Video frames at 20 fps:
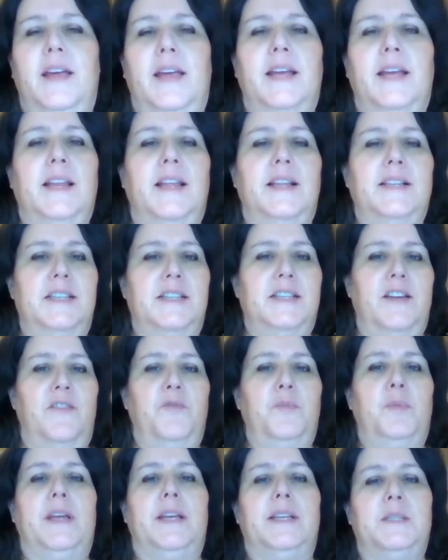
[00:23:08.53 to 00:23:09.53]
It's a tough
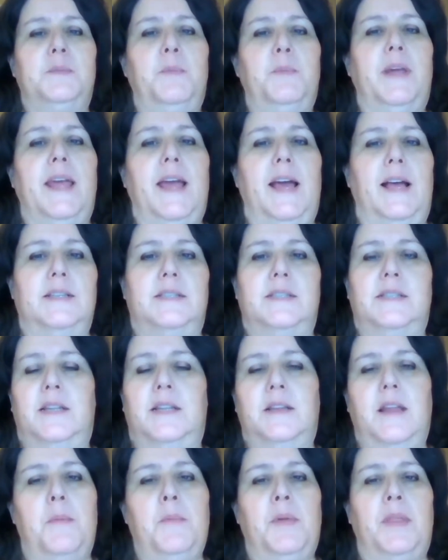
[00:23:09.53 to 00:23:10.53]
place, but yes,
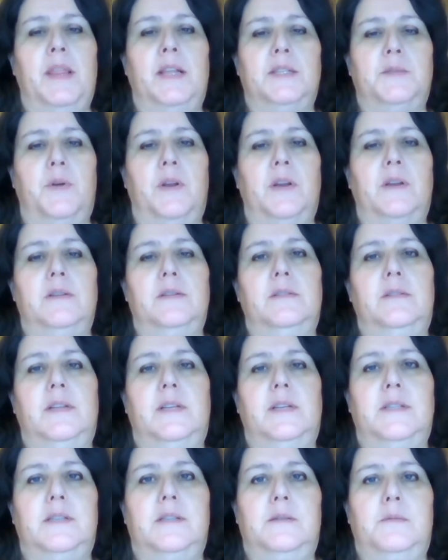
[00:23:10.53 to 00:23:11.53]
I mean, that's
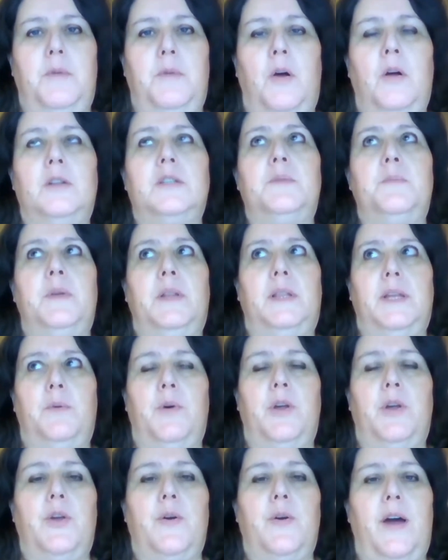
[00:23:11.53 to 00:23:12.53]
ultimately
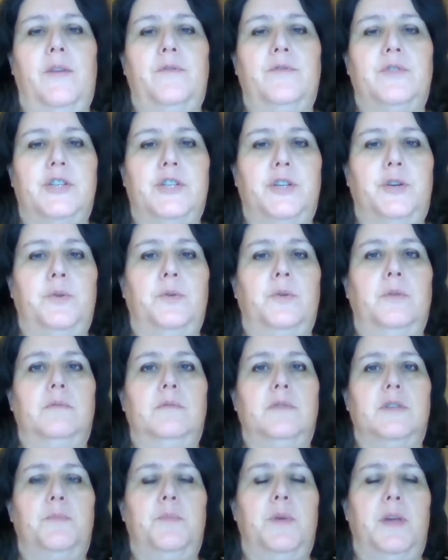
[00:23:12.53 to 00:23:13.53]
what you have to do
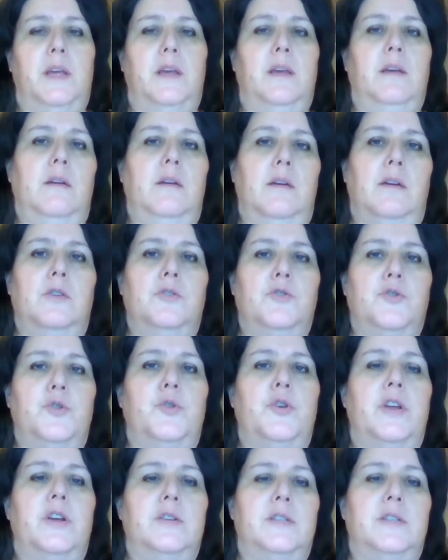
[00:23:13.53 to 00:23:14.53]
to be true
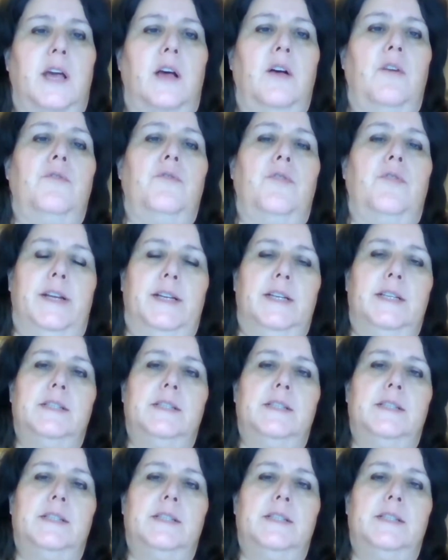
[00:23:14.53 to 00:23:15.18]
to yourself, right?